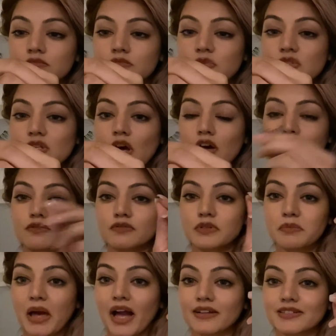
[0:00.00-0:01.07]
it's off. The
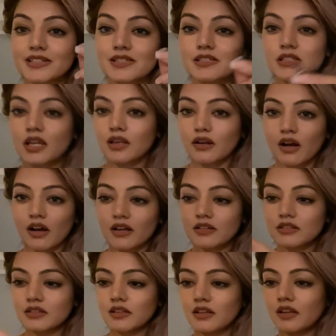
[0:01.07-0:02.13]
magnet stayed on,